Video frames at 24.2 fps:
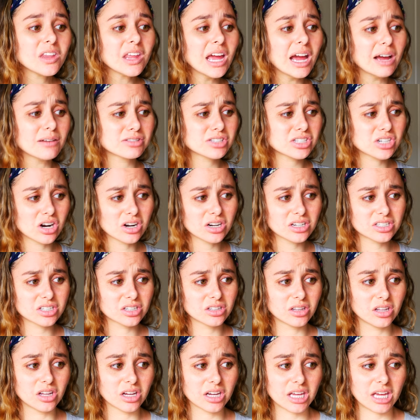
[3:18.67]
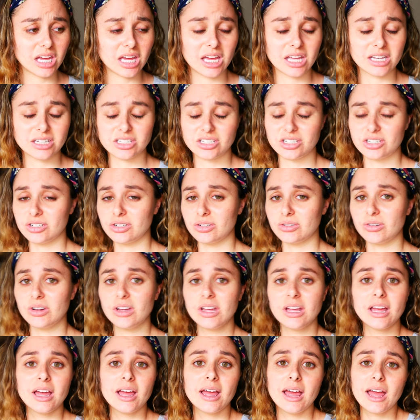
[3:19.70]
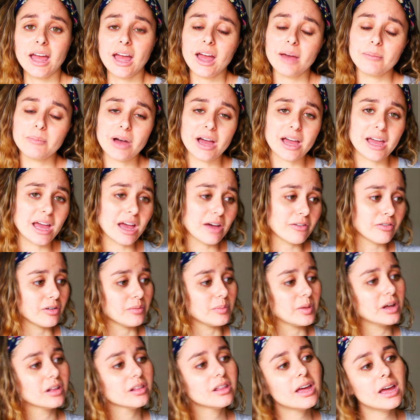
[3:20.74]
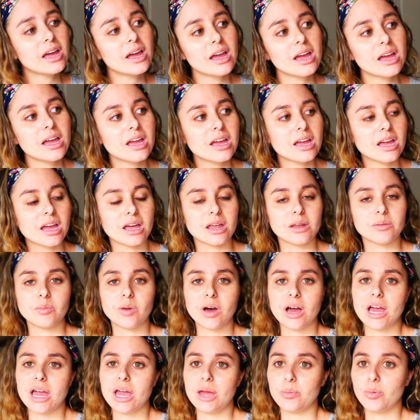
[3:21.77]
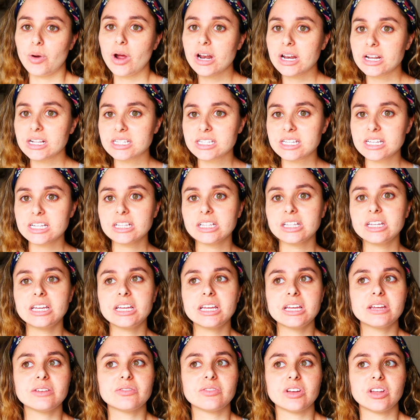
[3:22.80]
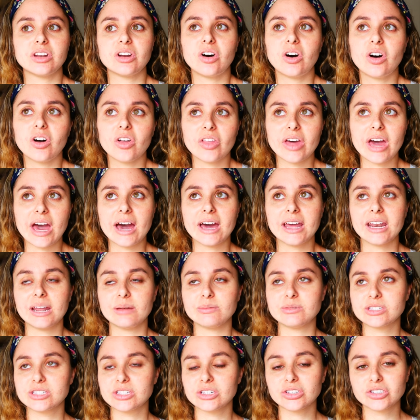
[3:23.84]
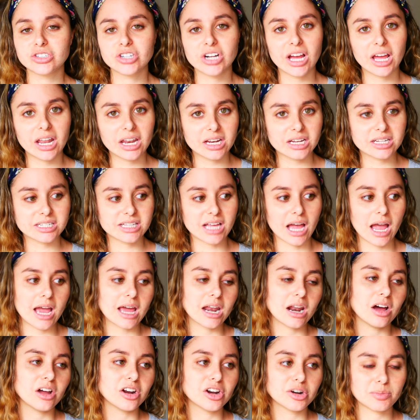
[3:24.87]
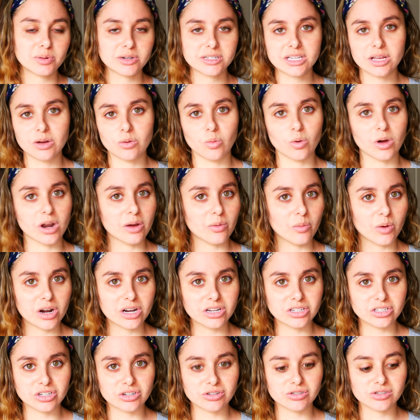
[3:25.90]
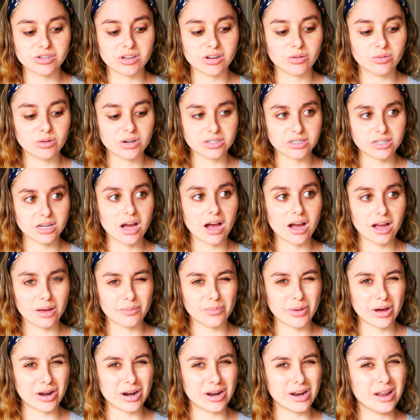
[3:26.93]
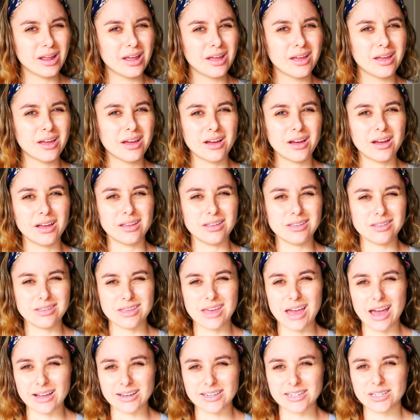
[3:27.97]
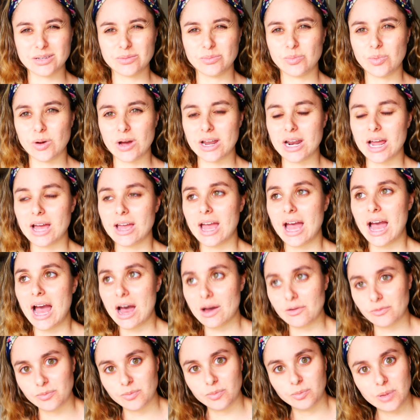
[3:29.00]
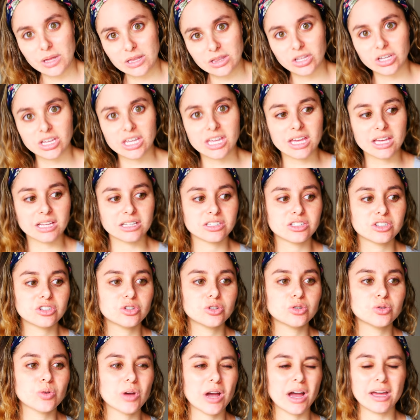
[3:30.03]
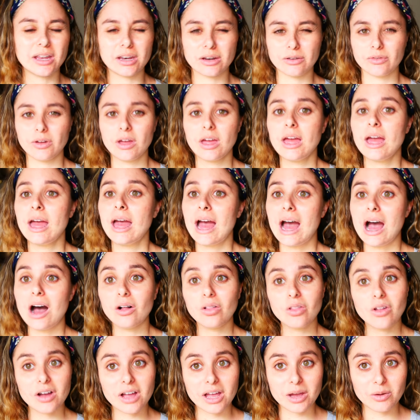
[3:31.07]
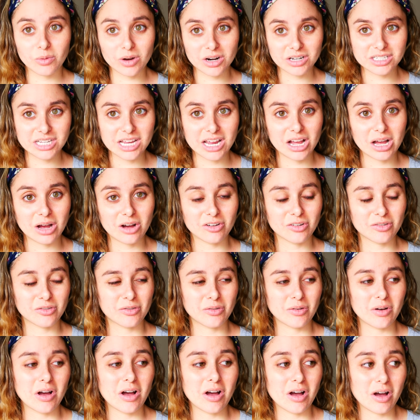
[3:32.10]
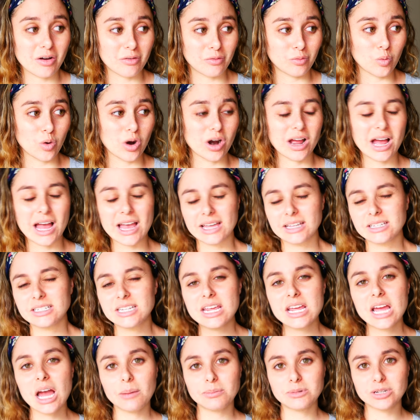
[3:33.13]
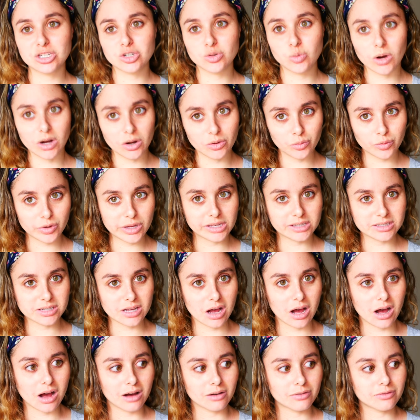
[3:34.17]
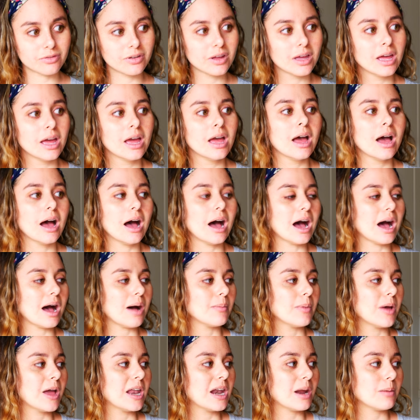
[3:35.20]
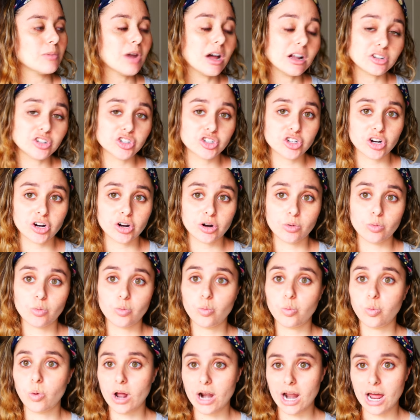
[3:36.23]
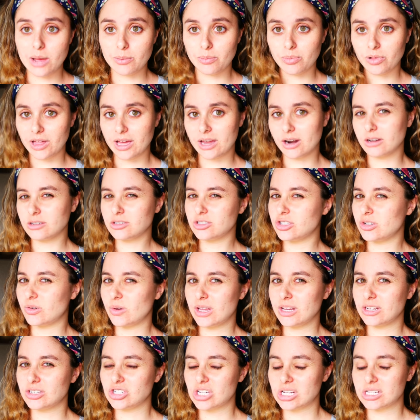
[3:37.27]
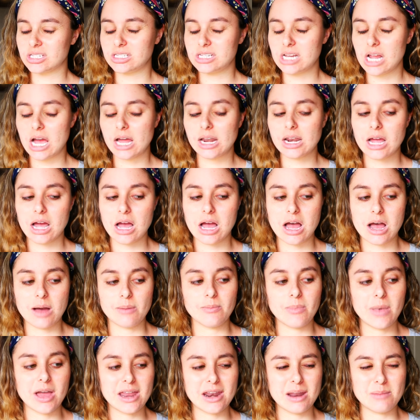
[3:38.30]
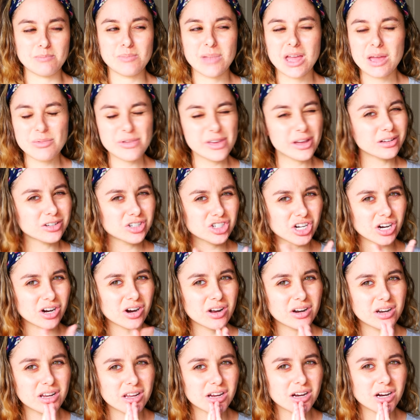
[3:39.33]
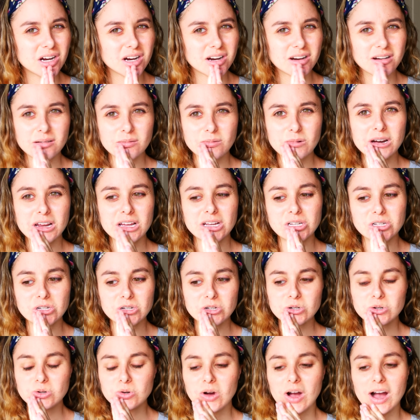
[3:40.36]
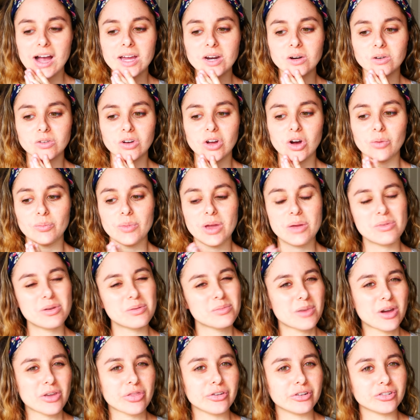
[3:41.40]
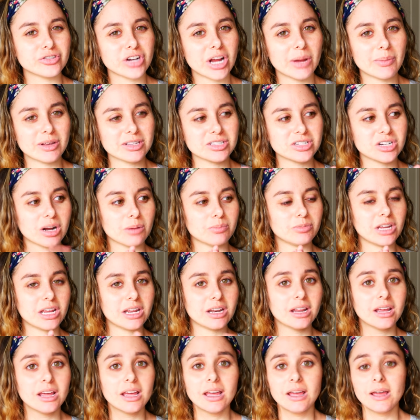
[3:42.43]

I've started to look into my FMLA and my pregnancy leave and all that, and I'm still trying to decide 100% what I want to do, so I don't want to talk about it yet, but I have been looking into kind of how long I want to take off of work. I can take up to 12 weeks off, um, and I'm not sure what I plan on doing just yet. Um, and maybe I'll share on here when I do. I don't know. Maybe my third trimester update.